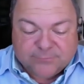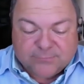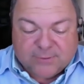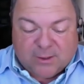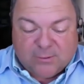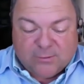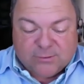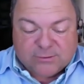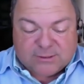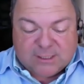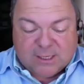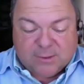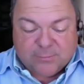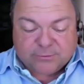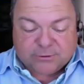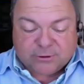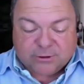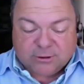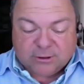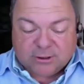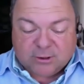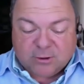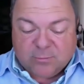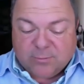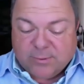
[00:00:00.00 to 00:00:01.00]
I was able to
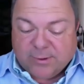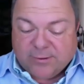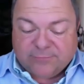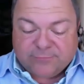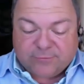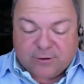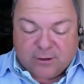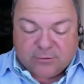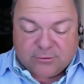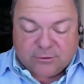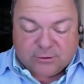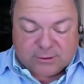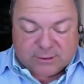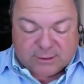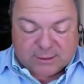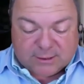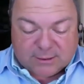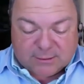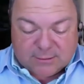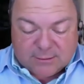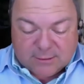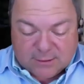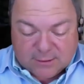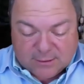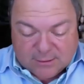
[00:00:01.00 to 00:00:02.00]
look at what my father
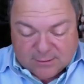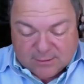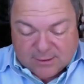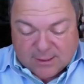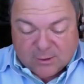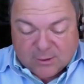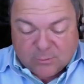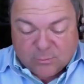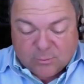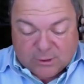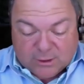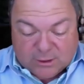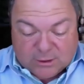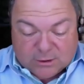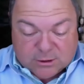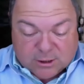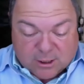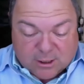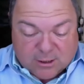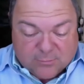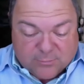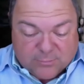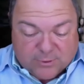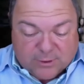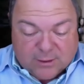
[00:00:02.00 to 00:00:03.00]
did and what he
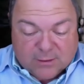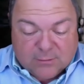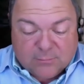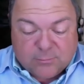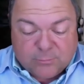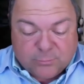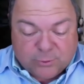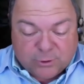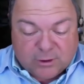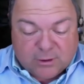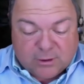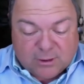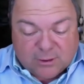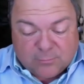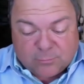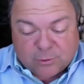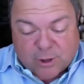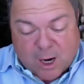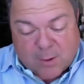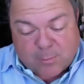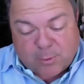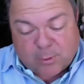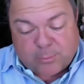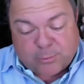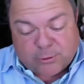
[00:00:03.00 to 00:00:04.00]
taught me and put it in
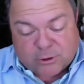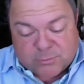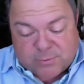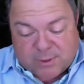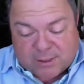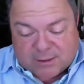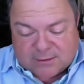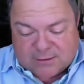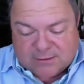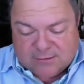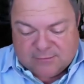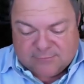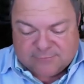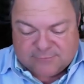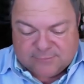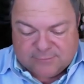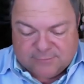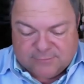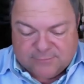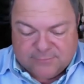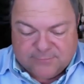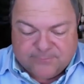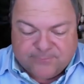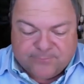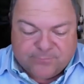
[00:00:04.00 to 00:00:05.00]
proper perspective.
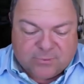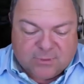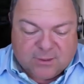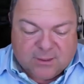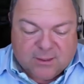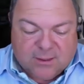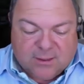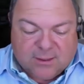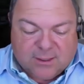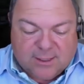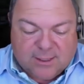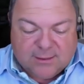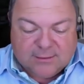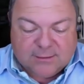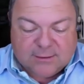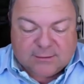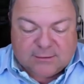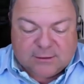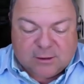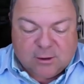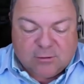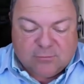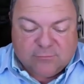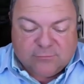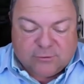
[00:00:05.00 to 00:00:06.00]
I
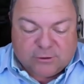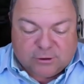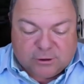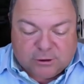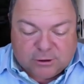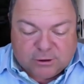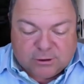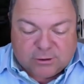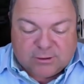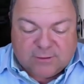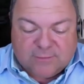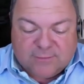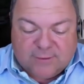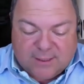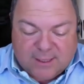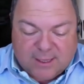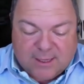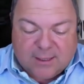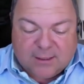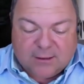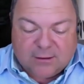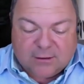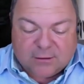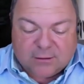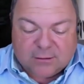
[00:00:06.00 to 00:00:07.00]
let go of the hurt and the
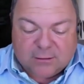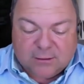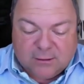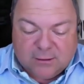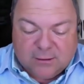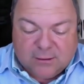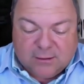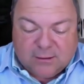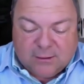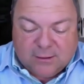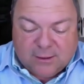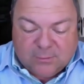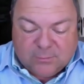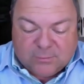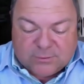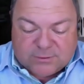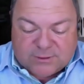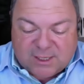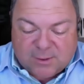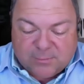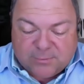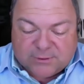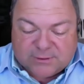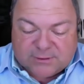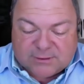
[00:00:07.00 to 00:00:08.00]
anger and was
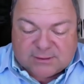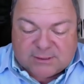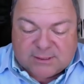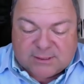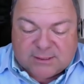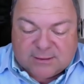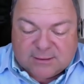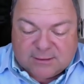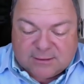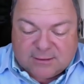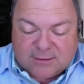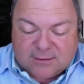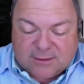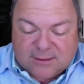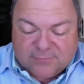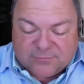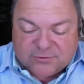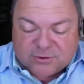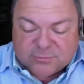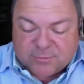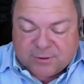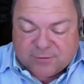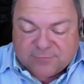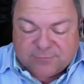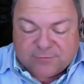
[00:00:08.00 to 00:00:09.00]
able to see that the
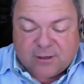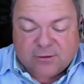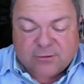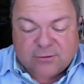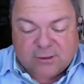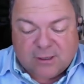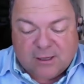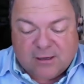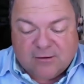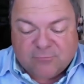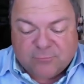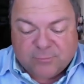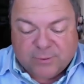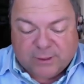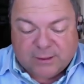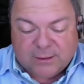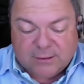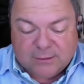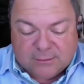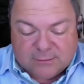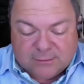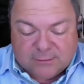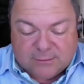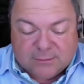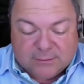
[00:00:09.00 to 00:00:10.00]
gifts my father gave
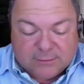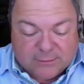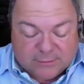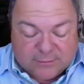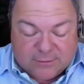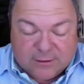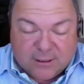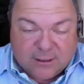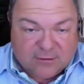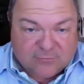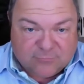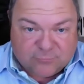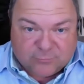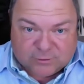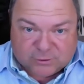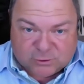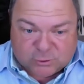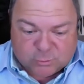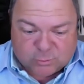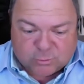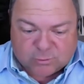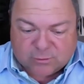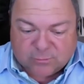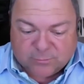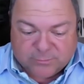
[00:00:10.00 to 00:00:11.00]
me, none of
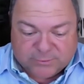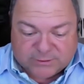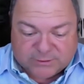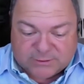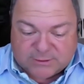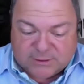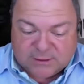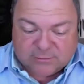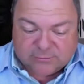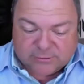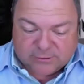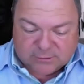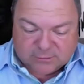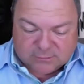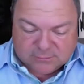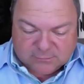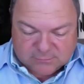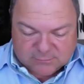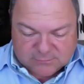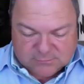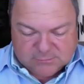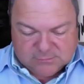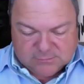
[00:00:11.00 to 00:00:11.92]
which were material,